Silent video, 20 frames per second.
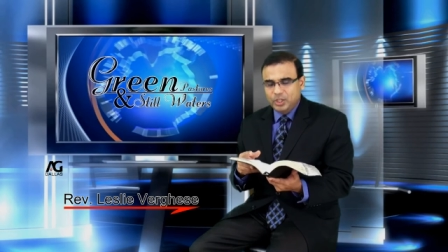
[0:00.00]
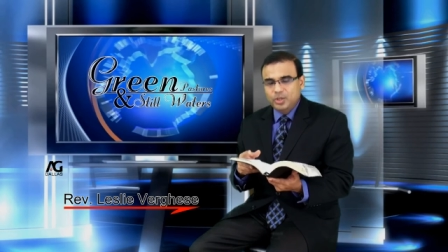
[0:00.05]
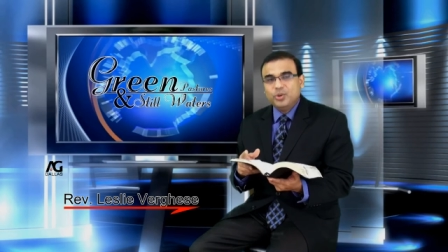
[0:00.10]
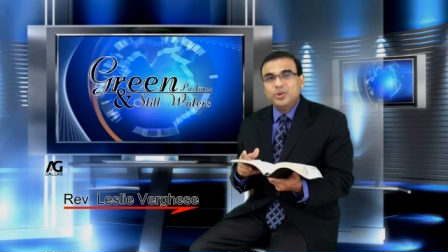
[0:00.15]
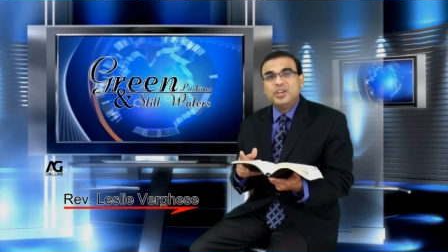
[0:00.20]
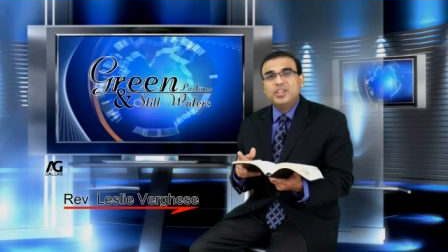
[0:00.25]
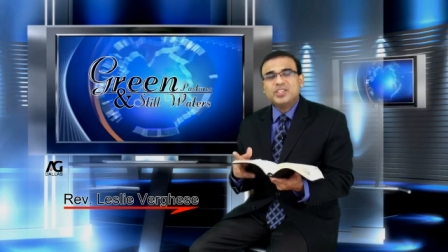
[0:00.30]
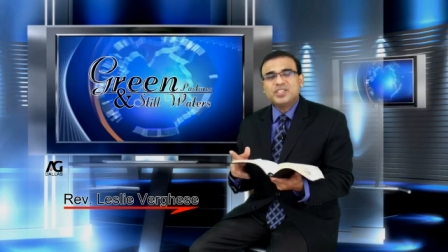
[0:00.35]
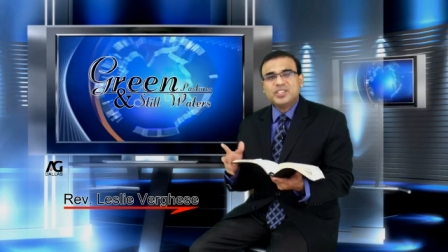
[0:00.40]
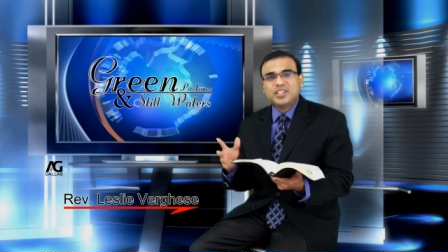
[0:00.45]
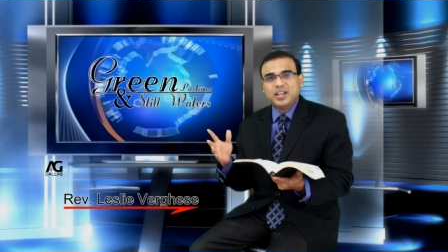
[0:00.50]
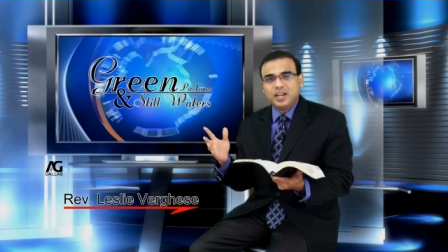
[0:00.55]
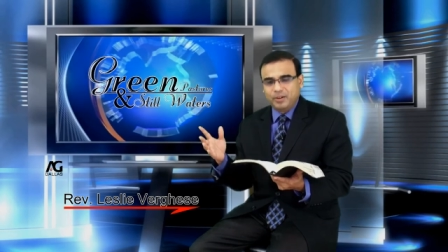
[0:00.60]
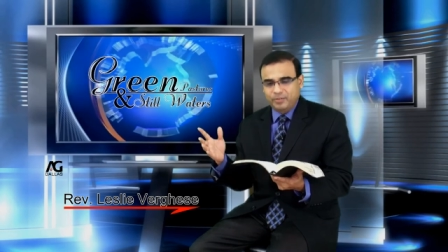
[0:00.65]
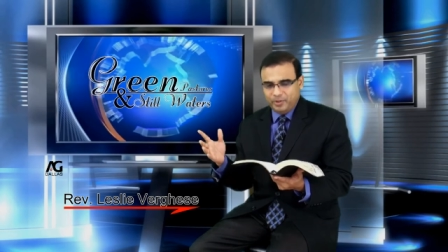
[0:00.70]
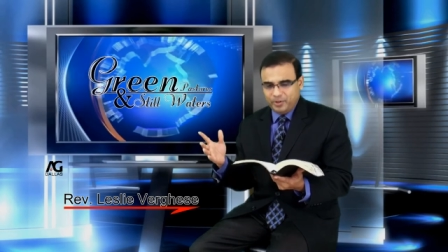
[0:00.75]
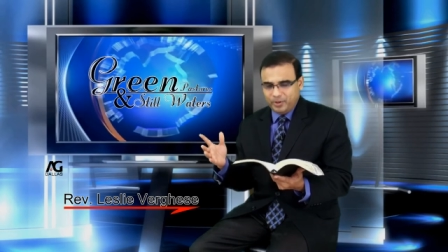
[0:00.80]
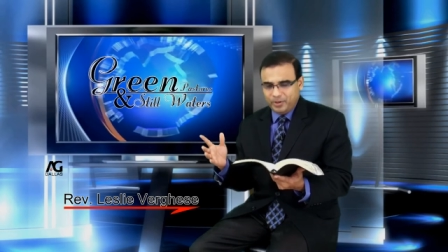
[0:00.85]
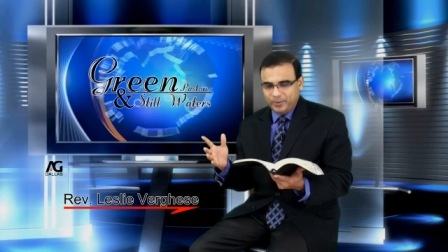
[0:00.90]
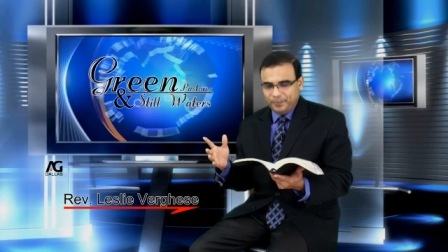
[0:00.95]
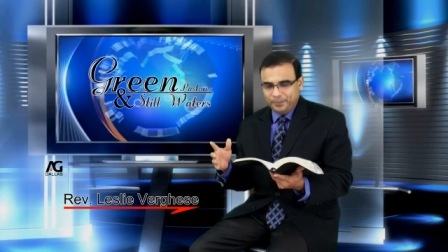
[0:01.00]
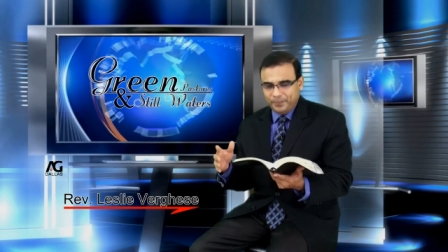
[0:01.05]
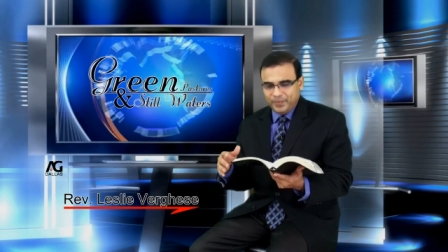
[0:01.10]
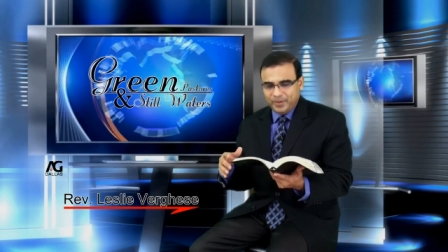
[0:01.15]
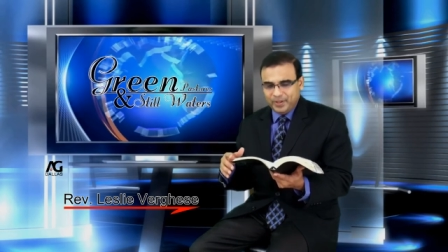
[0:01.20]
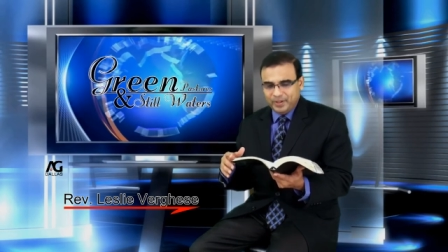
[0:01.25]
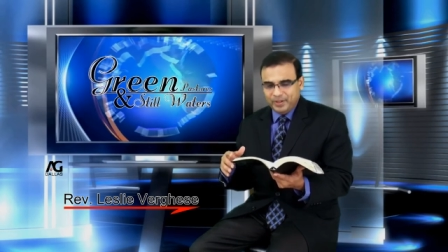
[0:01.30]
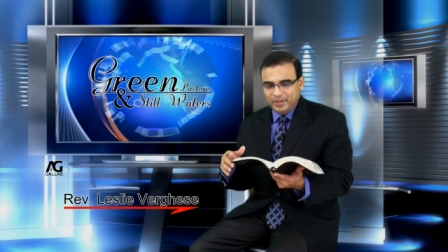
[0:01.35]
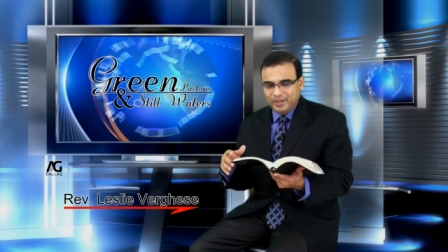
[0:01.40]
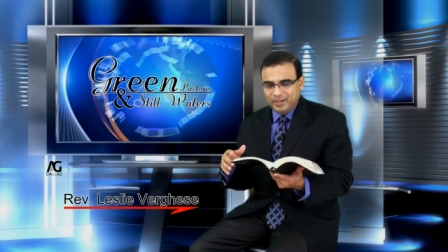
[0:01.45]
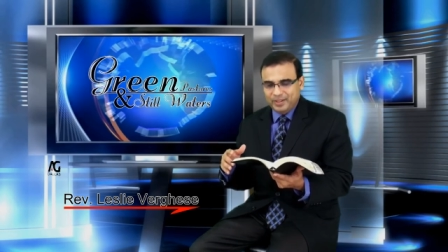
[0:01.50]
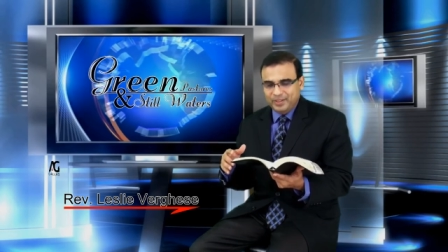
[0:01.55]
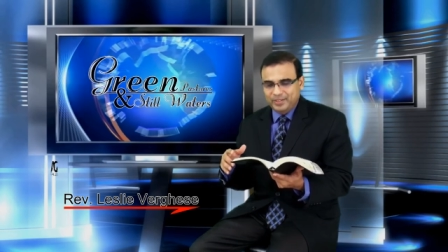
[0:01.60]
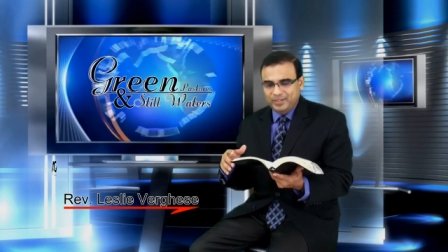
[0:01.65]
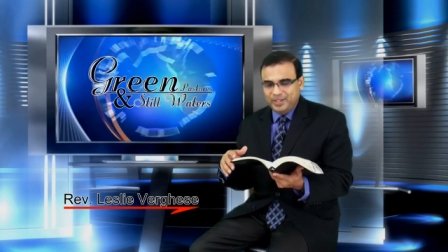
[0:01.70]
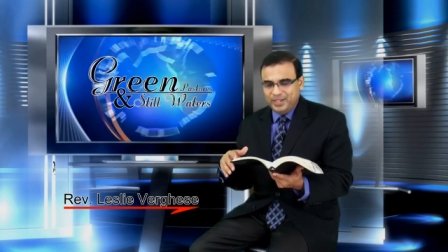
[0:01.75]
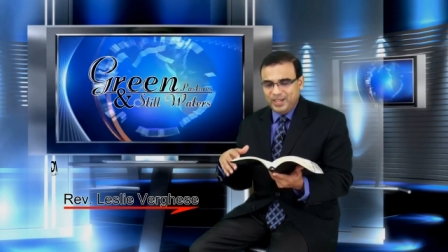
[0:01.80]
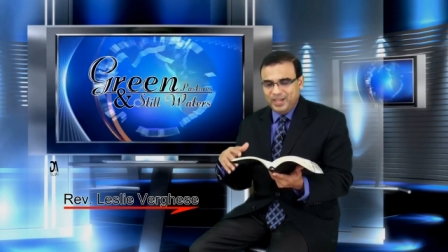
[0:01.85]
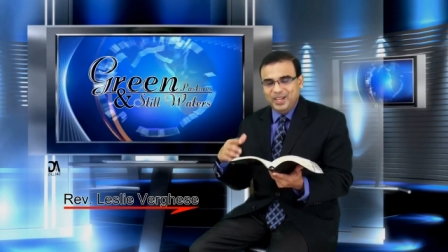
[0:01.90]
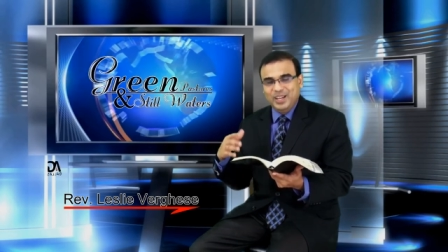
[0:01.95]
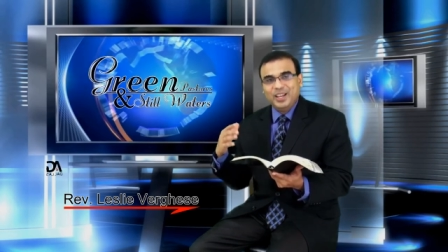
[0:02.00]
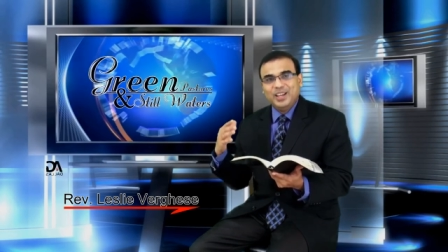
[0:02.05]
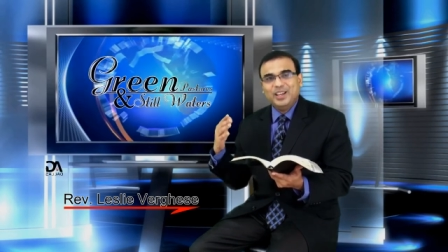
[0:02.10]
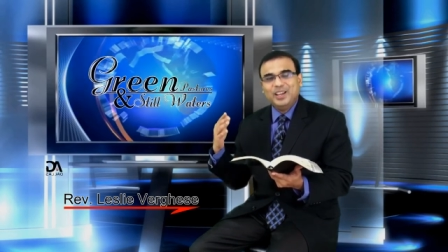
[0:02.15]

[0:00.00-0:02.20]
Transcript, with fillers: You discover the